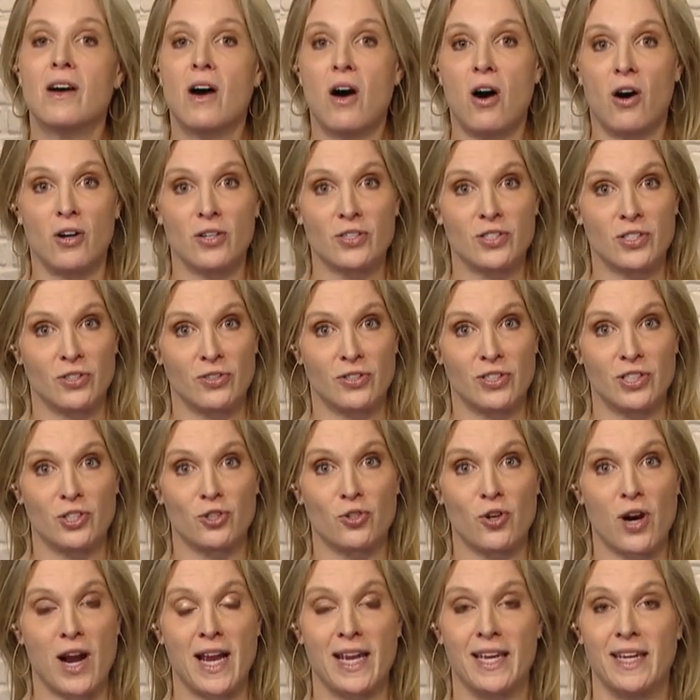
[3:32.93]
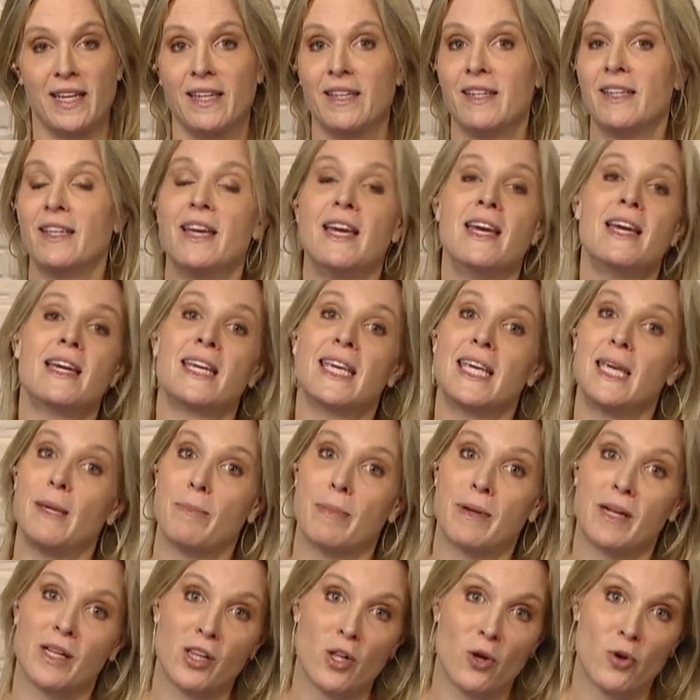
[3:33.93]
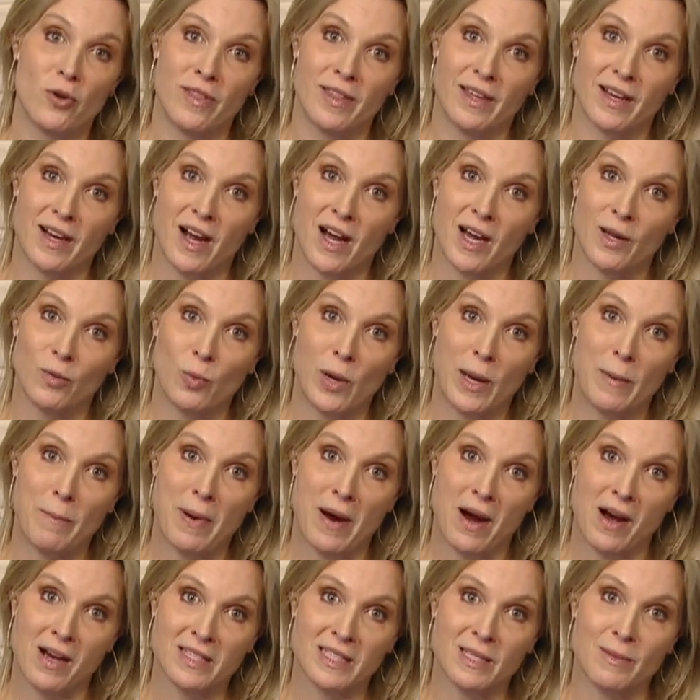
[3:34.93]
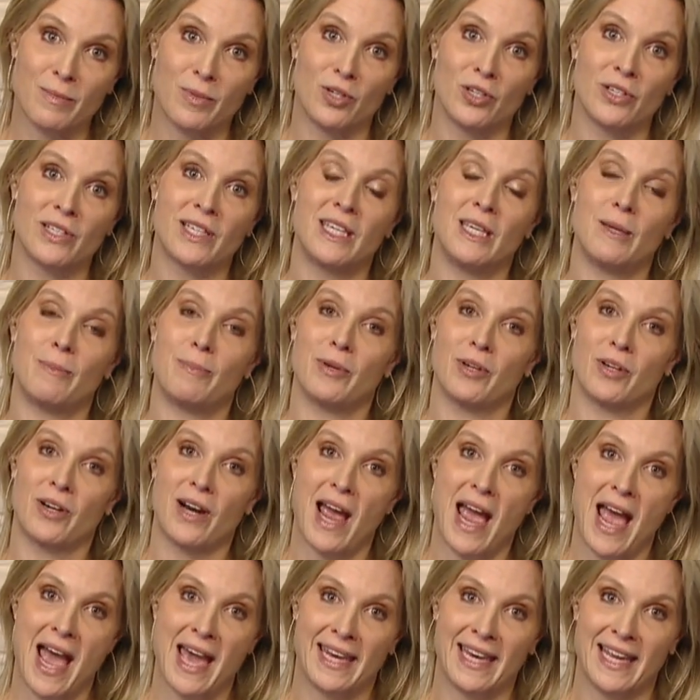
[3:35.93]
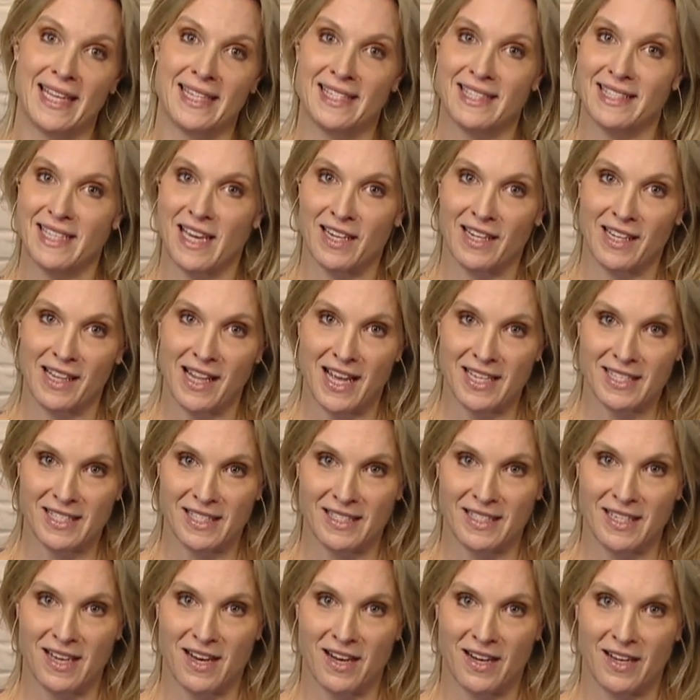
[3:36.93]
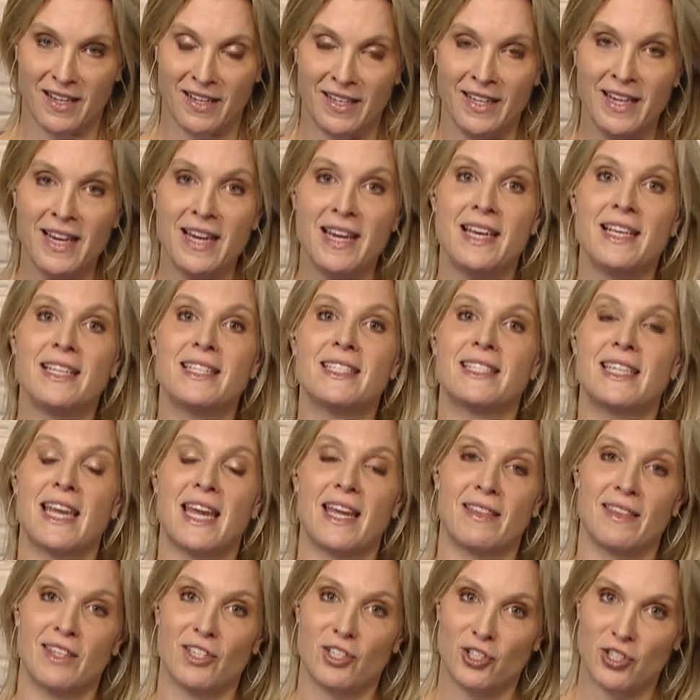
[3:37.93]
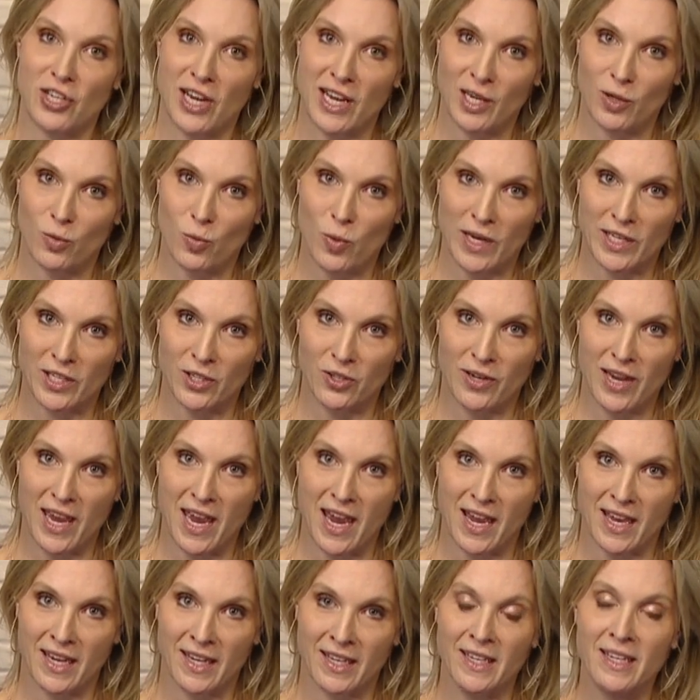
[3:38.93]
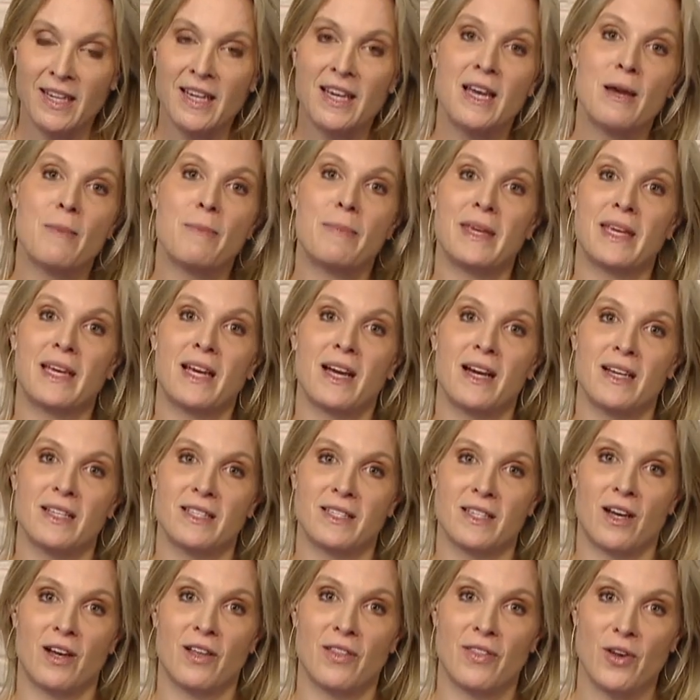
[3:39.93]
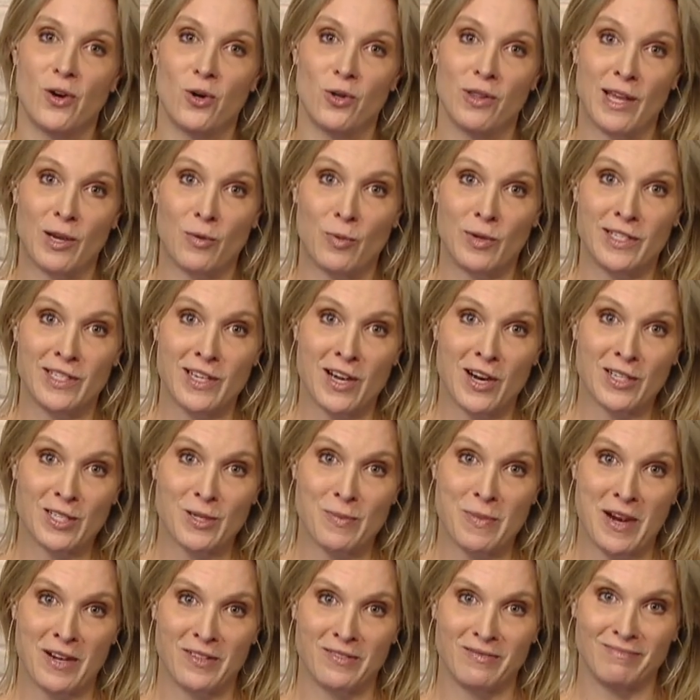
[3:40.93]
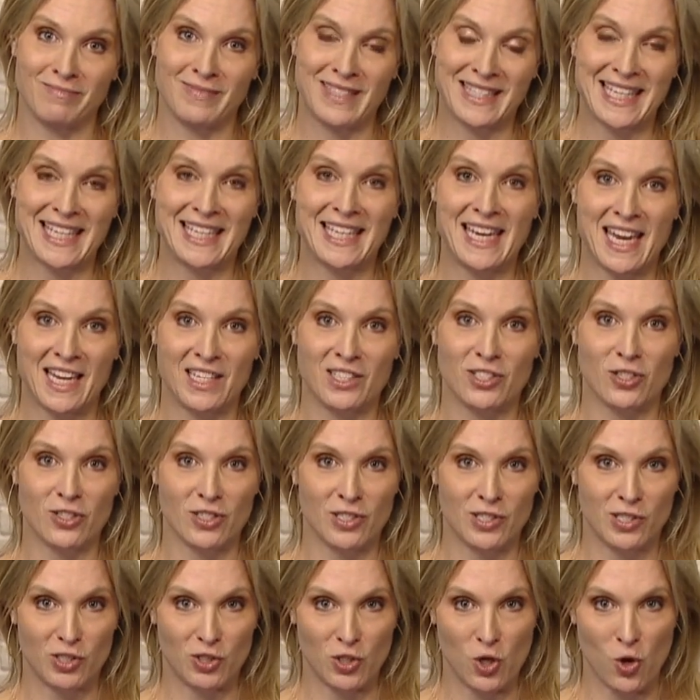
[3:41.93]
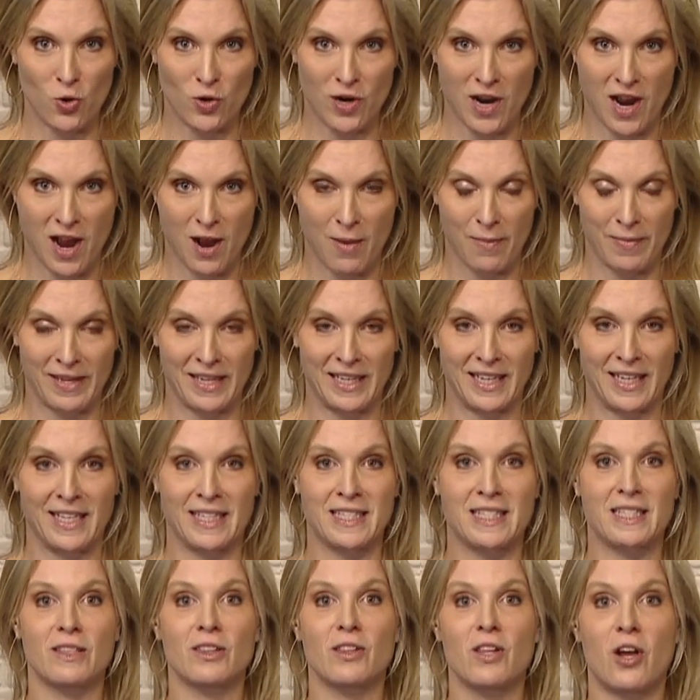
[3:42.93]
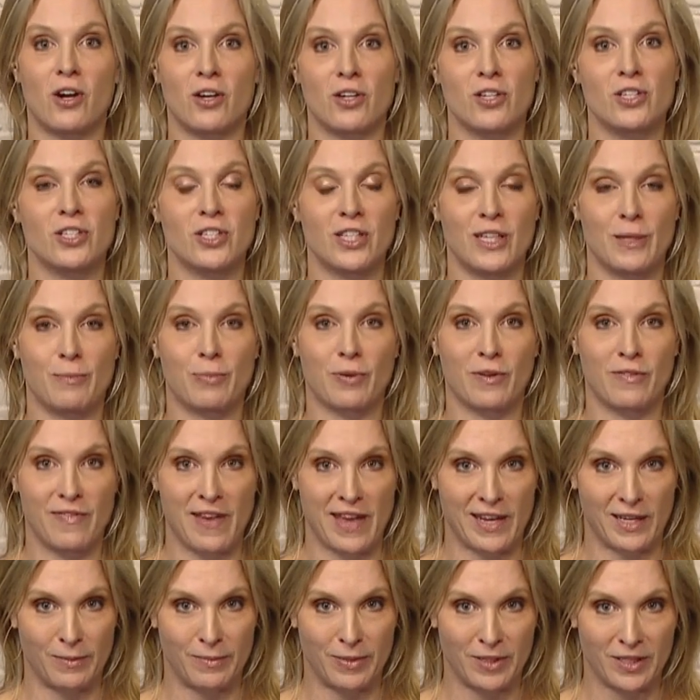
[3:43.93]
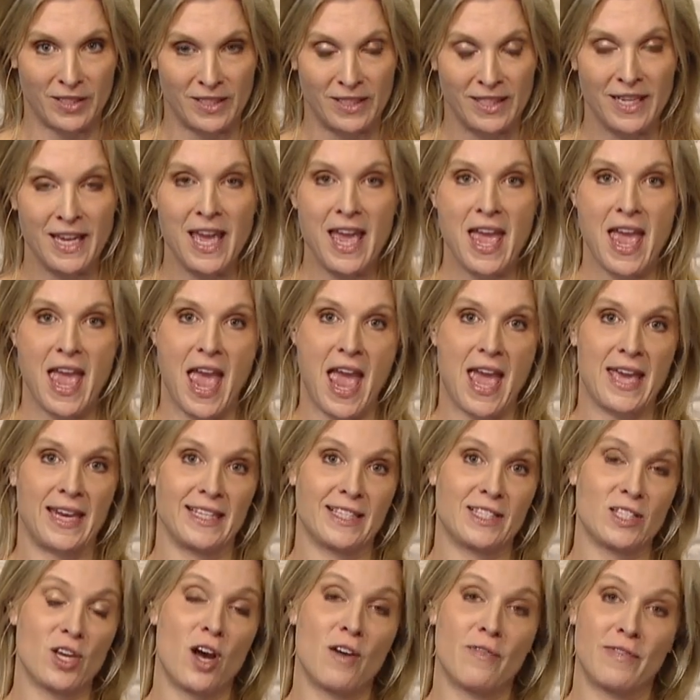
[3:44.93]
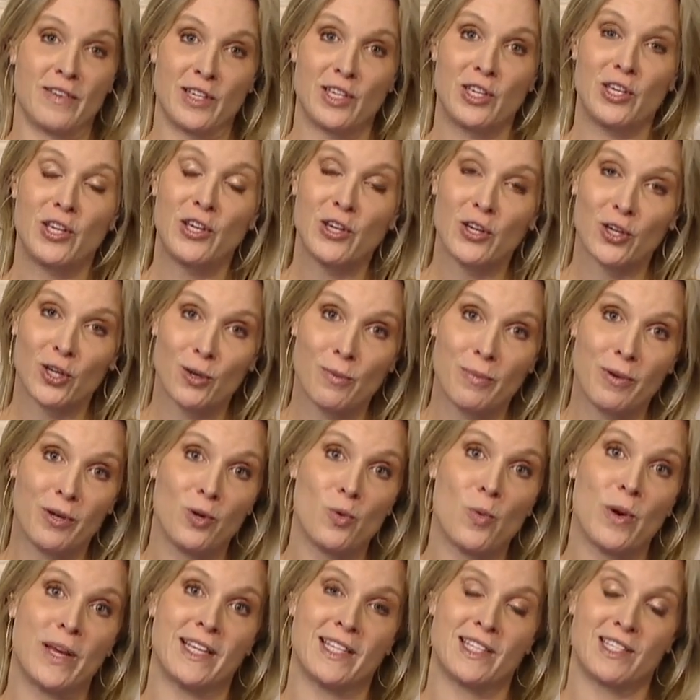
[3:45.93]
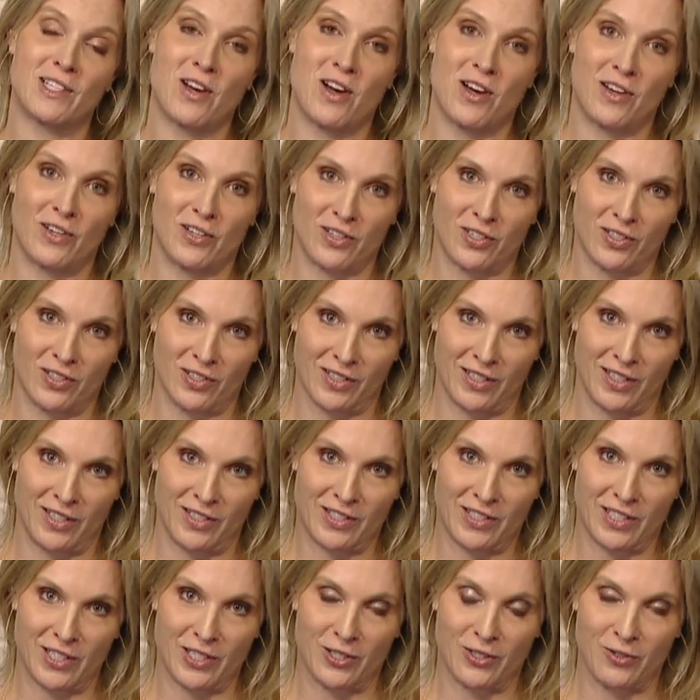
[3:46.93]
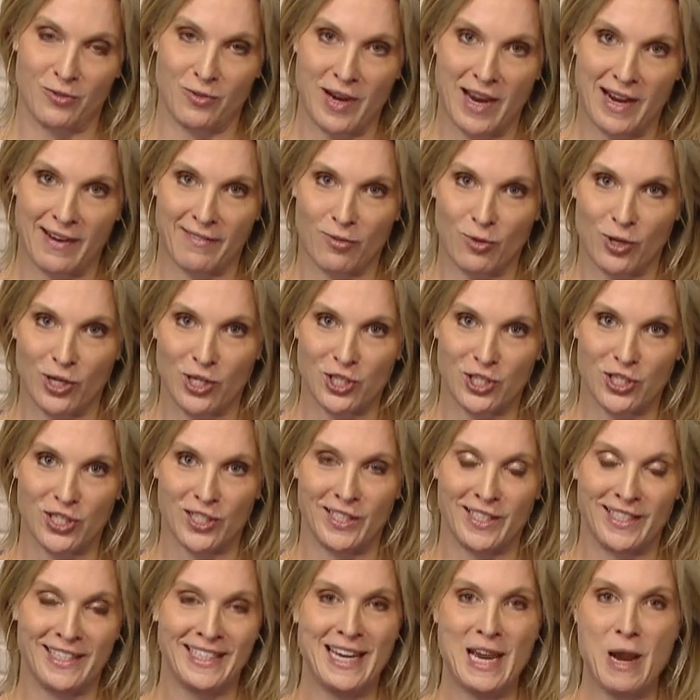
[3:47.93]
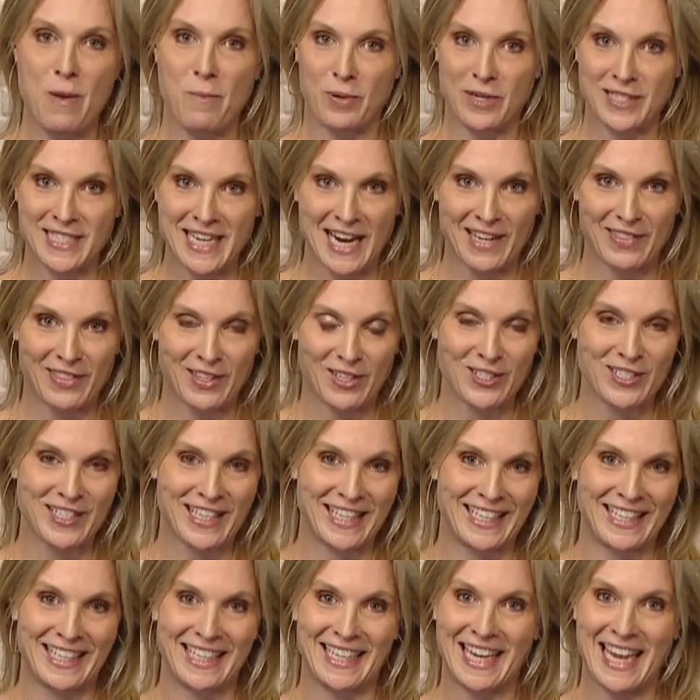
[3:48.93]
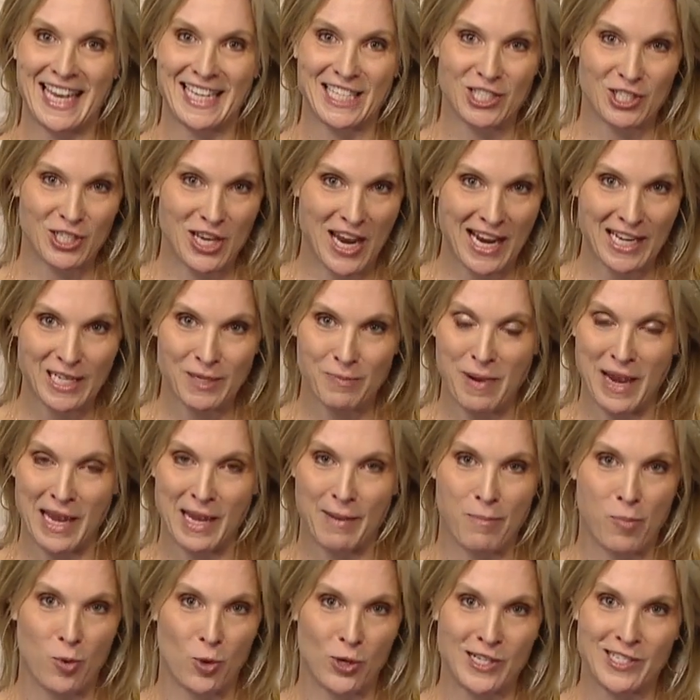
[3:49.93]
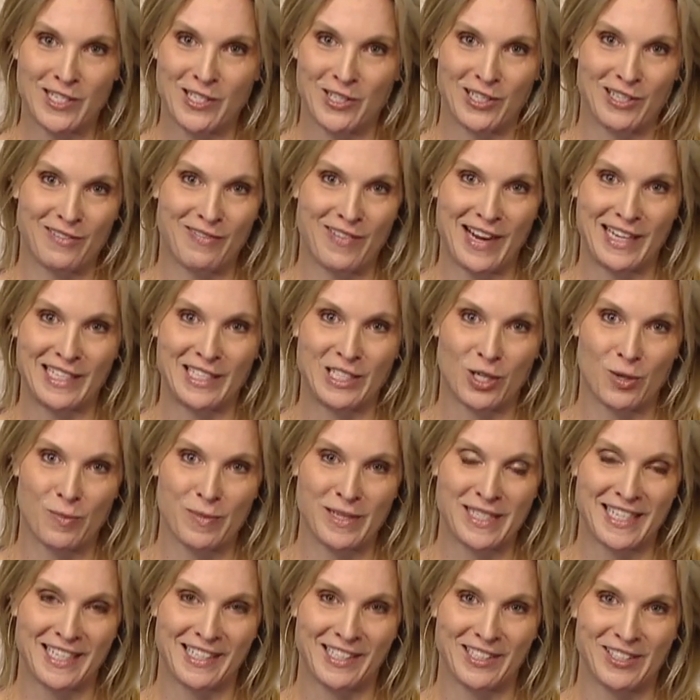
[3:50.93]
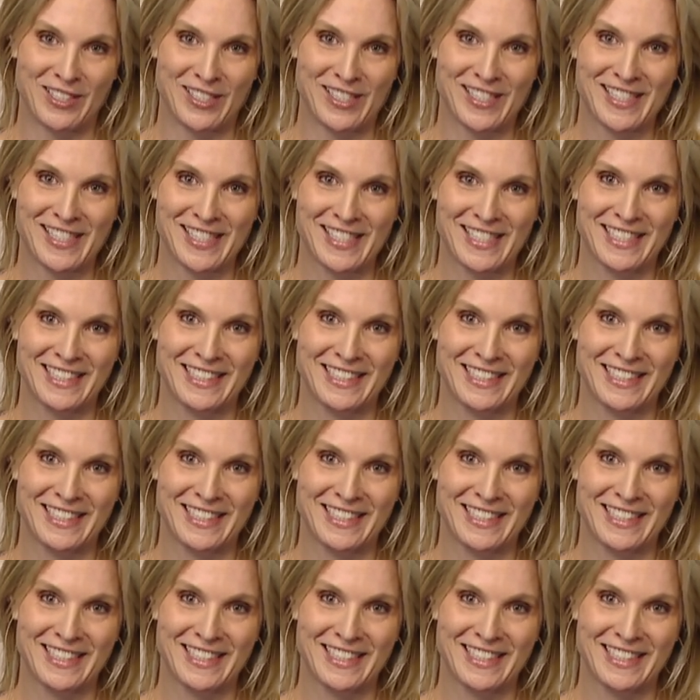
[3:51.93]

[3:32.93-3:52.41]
Also to try and keep clothing on when possible, keep your hat and sunglasses on, stay in the shade when you can, because although, like we talked about, skin cancer is so common, it's largely preventable, and it's often curable when it's caught early. So everyone should protect their skin and get checked by a board-certified dermatologist.